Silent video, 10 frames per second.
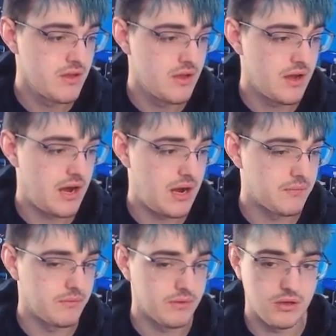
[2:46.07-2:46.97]

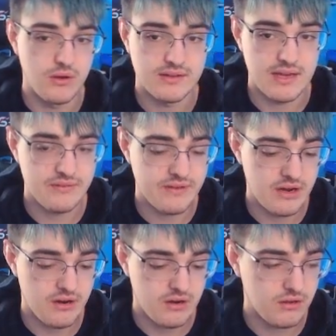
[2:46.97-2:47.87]
um, go at the end of
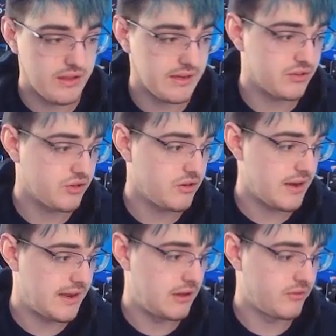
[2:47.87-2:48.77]
here, click enter,
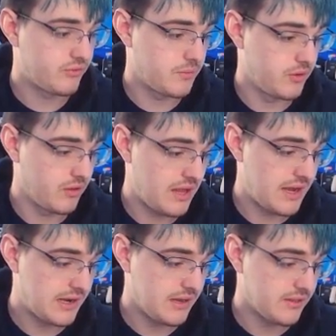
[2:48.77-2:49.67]
and then it'll form a new
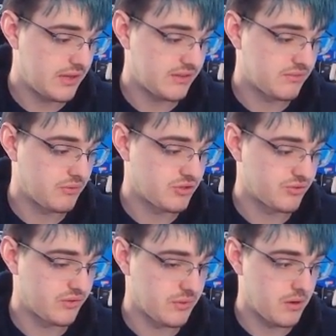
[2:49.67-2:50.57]
line. That's pretty much how
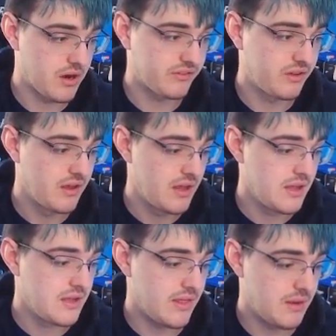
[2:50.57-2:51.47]
scripting works.
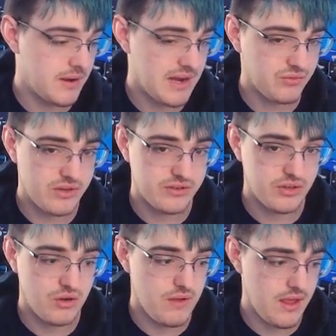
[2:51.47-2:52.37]
And then what you guys want to
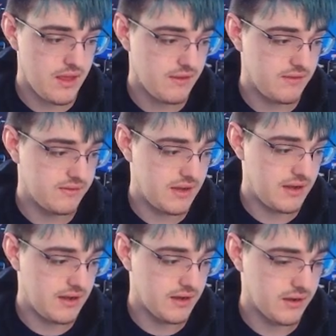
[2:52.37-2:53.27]
do is
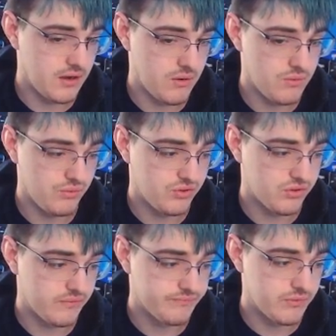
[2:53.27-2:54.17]
uh, go
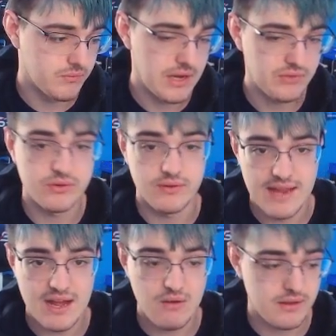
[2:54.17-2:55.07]
what you guys want to do
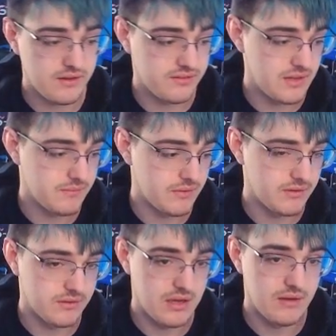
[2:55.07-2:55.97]
now is
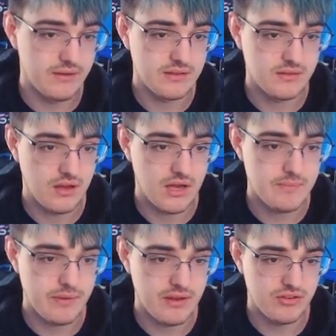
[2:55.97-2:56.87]
is um, get
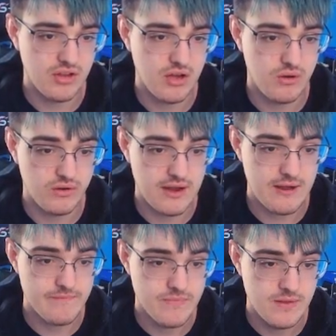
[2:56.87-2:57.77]
copy this code
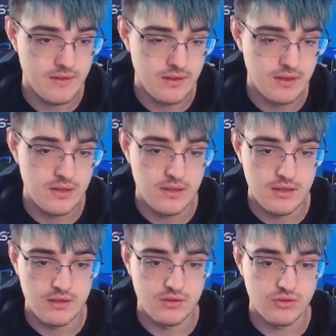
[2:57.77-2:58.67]
um,
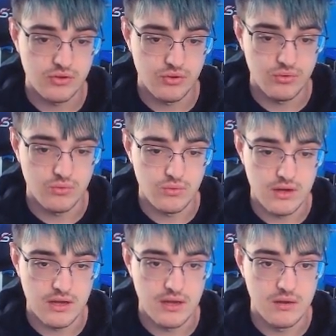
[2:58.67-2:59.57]
to
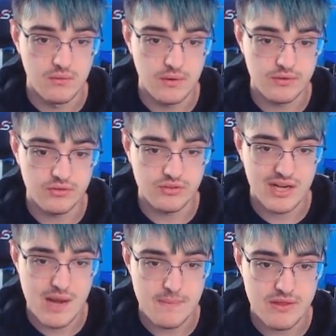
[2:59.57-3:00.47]
uh, what you want to do is
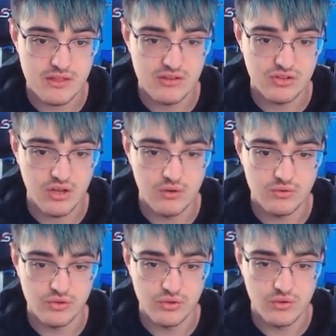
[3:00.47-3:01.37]
copy this code
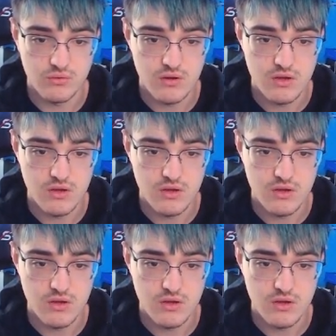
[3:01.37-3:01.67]
to